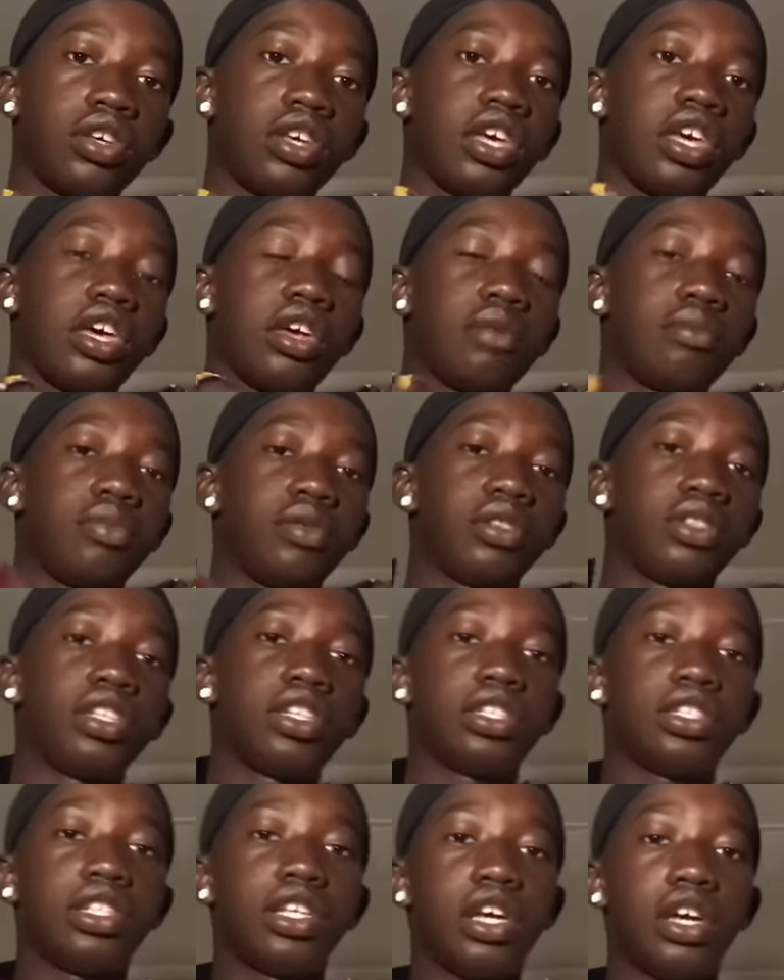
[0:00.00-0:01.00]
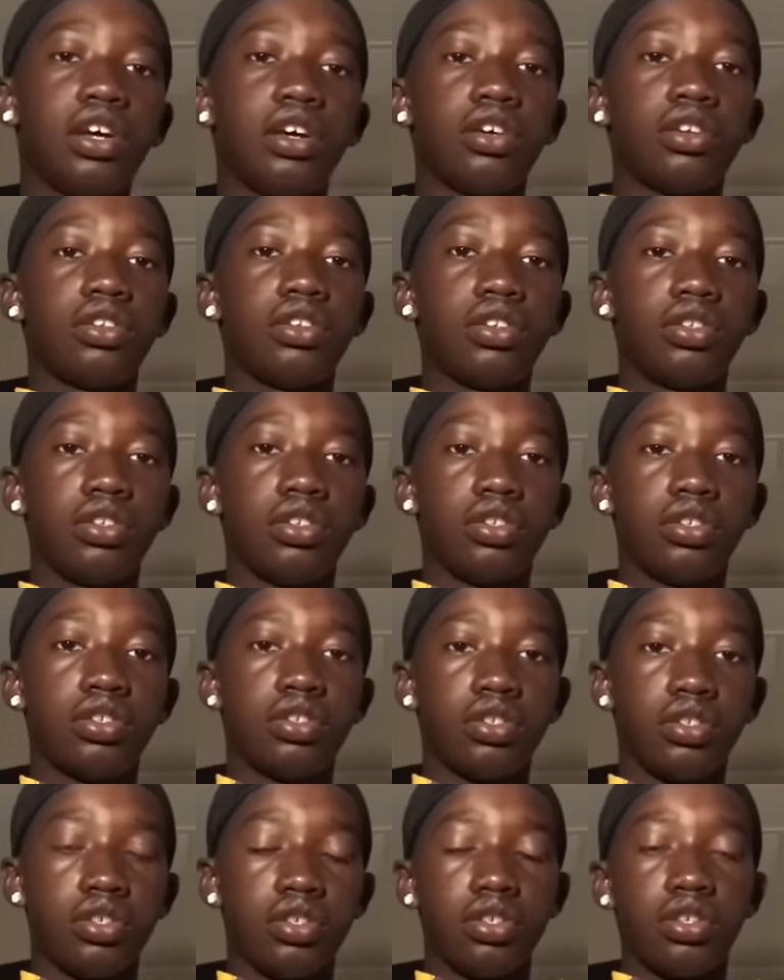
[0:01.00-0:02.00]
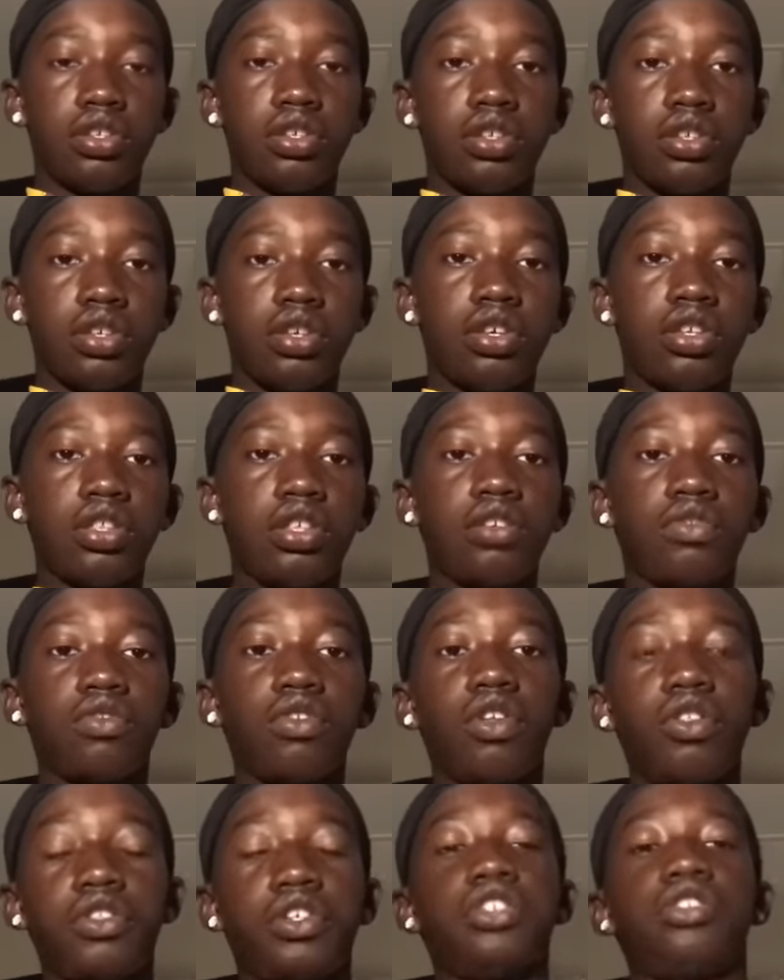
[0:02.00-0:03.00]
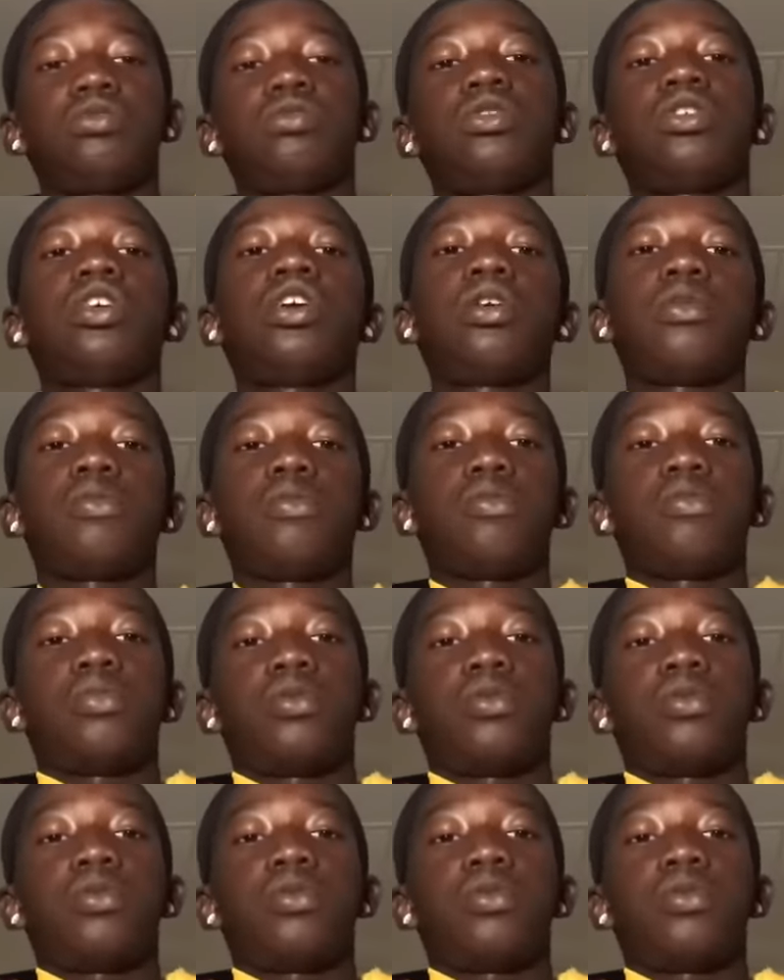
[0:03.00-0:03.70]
and put this down and then roll this one up